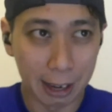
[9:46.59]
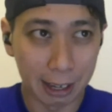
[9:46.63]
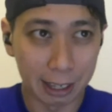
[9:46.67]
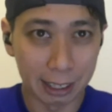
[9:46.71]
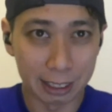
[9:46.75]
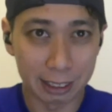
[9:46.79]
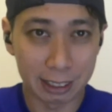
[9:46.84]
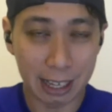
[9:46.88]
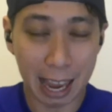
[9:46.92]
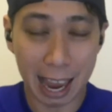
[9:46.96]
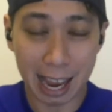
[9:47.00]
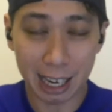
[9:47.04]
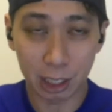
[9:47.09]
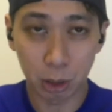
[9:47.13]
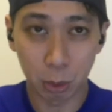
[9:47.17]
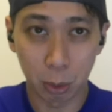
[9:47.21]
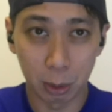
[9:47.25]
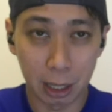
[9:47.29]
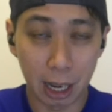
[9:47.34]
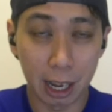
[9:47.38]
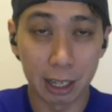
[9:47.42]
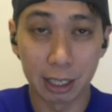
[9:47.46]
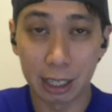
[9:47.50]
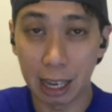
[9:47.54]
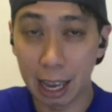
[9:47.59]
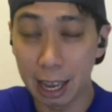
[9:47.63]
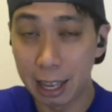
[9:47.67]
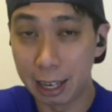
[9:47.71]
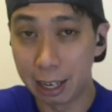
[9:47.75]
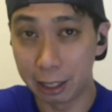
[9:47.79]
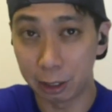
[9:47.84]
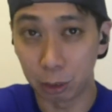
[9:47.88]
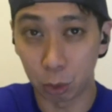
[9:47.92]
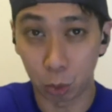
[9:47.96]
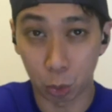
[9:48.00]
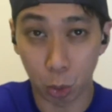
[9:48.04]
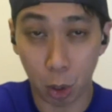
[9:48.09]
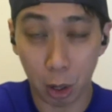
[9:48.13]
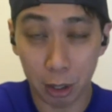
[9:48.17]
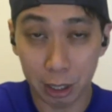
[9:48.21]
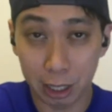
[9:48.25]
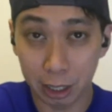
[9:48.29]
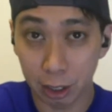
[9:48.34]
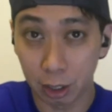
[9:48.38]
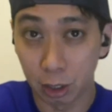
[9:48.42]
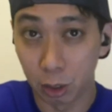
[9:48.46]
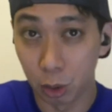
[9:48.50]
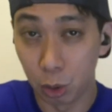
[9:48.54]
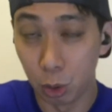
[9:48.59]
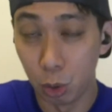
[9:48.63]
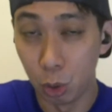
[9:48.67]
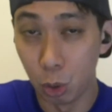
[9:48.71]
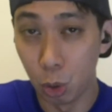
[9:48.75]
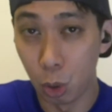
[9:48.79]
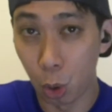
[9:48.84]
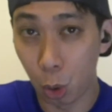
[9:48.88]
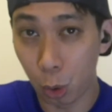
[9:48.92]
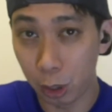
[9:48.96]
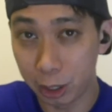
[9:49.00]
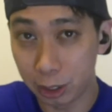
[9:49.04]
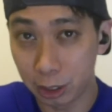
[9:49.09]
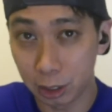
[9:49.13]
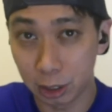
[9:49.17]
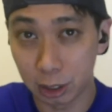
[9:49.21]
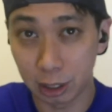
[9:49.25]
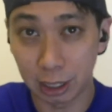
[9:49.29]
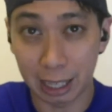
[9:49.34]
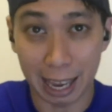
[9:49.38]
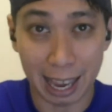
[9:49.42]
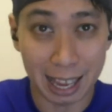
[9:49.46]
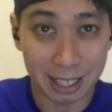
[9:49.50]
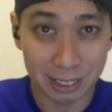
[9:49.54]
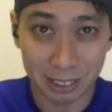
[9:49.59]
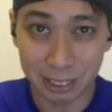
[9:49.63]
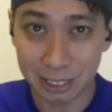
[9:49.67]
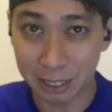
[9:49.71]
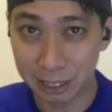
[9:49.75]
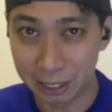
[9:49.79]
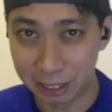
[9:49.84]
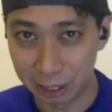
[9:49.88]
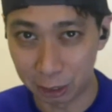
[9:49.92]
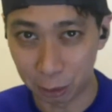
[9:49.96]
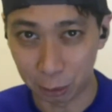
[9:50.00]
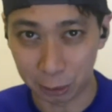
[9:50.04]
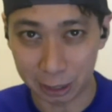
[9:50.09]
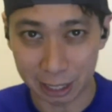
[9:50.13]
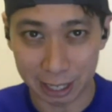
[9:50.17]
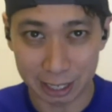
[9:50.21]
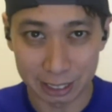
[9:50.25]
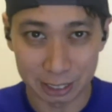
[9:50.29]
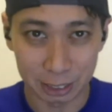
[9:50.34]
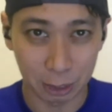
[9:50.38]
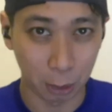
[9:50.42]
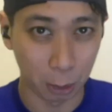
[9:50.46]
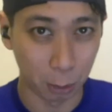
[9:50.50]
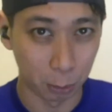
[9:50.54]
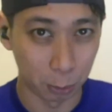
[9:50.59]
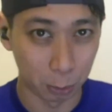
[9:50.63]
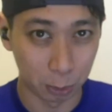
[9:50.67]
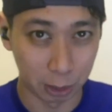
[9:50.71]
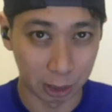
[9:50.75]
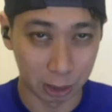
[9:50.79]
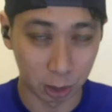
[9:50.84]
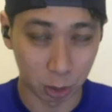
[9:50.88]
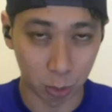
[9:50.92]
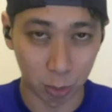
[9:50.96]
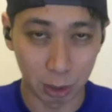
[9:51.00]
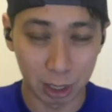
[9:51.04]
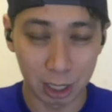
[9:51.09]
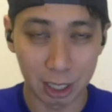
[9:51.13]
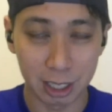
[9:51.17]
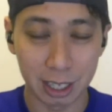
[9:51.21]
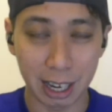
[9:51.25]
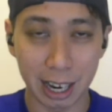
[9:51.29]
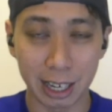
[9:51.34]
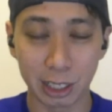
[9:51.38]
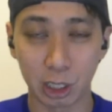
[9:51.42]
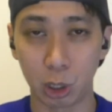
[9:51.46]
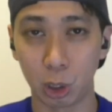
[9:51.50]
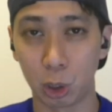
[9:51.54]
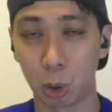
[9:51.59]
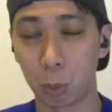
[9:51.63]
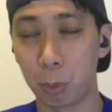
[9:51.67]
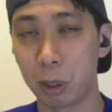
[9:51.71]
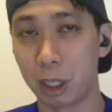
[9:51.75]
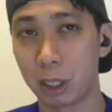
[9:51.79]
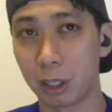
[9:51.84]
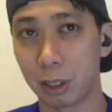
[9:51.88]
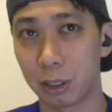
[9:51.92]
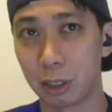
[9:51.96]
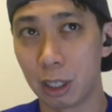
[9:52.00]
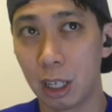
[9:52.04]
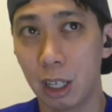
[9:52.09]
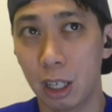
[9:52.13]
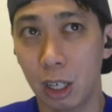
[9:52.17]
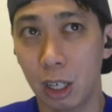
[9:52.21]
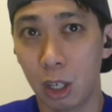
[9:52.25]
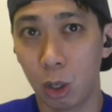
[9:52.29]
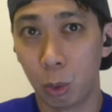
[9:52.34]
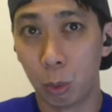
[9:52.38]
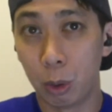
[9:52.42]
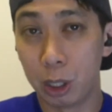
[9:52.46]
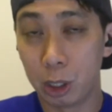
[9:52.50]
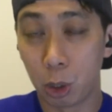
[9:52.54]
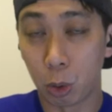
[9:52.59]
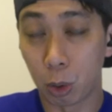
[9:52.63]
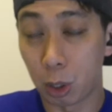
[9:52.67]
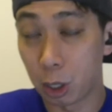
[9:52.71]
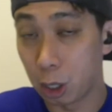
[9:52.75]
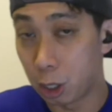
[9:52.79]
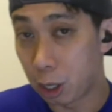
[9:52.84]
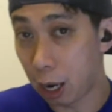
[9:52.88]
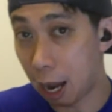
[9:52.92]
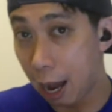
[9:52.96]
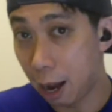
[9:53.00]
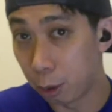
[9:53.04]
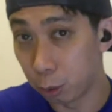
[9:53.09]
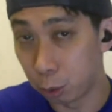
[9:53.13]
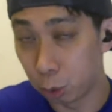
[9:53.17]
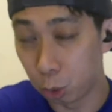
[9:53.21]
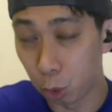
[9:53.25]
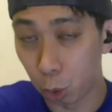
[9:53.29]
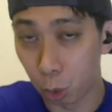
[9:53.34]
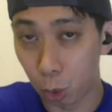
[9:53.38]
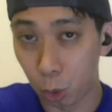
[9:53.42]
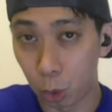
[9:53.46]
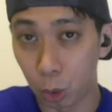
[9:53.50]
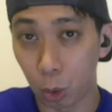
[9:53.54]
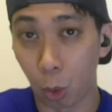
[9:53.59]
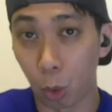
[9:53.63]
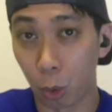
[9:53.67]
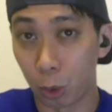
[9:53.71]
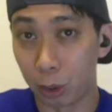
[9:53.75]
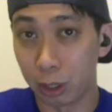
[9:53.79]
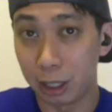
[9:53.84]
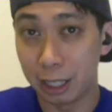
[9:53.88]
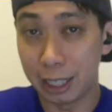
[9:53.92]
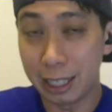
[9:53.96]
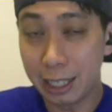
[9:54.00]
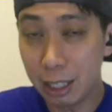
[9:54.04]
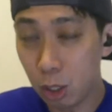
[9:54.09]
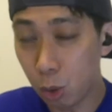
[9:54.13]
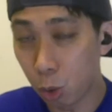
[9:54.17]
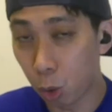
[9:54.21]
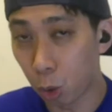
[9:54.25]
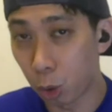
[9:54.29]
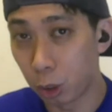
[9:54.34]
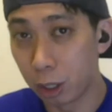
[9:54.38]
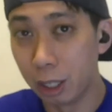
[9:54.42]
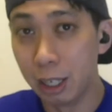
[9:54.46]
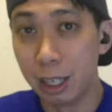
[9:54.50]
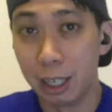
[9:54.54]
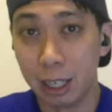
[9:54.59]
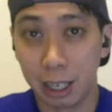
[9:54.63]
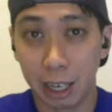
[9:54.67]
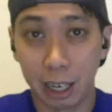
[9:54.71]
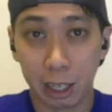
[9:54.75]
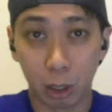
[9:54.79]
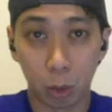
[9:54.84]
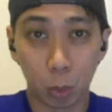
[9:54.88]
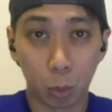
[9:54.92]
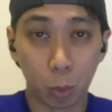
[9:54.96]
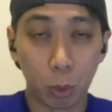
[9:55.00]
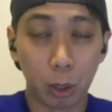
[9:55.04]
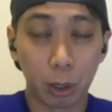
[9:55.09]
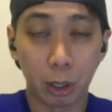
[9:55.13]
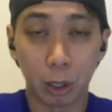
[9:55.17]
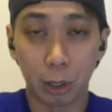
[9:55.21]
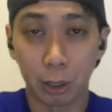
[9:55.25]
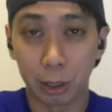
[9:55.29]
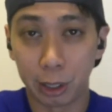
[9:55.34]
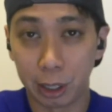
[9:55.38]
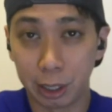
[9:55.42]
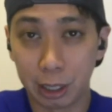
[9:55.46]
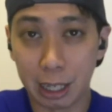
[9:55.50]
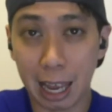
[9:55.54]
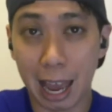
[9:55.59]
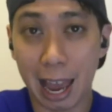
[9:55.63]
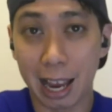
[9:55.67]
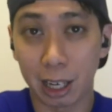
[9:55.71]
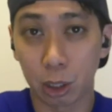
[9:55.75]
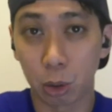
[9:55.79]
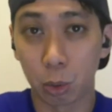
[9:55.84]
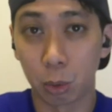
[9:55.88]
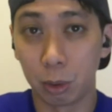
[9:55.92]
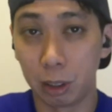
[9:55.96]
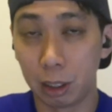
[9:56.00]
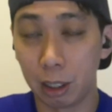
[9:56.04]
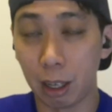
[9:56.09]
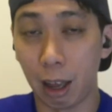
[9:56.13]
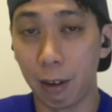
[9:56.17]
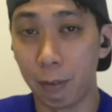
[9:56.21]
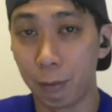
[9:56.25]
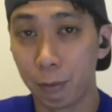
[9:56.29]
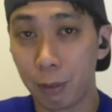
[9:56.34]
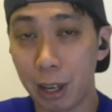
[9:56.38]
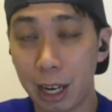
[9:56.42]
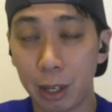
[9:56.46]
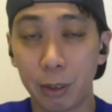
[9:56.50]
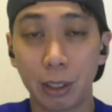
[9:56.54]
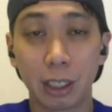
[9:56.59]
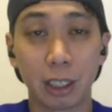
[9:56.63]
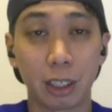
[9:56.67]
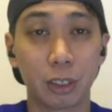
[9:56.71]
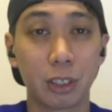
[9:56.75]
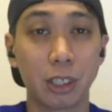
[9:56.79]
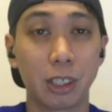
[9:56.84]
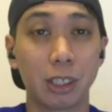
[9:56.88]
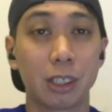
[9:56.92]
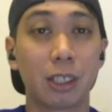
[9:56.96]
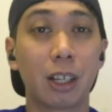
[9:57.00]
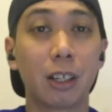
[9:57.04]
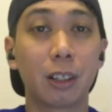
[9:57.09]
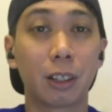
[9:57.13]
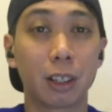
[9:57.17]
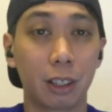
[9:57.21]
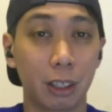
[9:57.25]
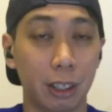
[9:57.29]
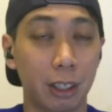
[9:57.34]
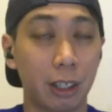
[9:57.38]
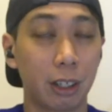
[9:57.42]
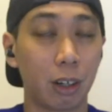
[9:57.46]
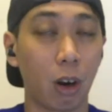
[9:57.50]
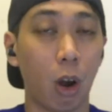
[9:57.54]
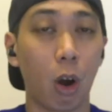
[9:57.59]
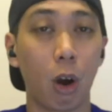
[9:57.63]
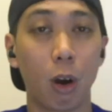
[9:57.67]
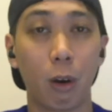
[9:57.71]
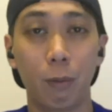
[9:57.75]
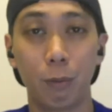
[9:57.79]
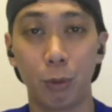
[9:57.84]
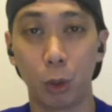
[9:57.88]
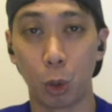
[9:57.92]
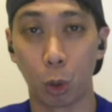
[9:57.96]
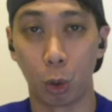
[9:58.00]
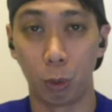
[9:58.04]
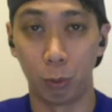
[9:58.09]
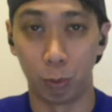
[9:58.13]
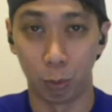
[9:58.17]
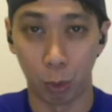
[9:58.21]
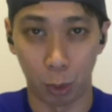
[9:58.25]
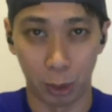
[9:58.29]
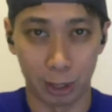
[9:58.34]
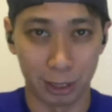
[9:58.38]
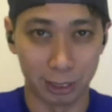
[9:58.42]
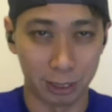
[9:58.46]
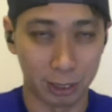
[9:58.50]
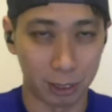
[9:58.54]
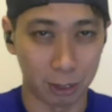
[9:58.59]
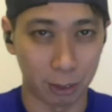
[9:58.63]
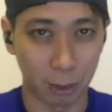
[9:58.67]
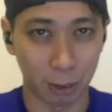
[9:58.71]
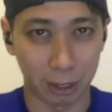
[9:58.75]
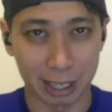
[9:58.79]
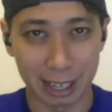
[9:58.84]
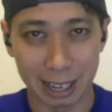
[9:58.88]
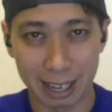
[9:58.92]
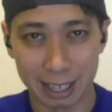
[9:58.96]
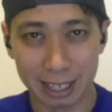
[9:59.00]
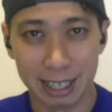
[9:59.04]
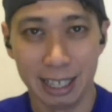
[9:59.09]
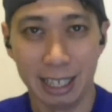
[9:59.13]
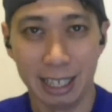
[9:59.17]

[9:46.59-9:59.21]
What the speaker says: It's actually an electronic noise cancelling, okay? So it's really nice. It's because when you are outdoor or indoor, it will heard actually a very crystal clear of your voice, okay?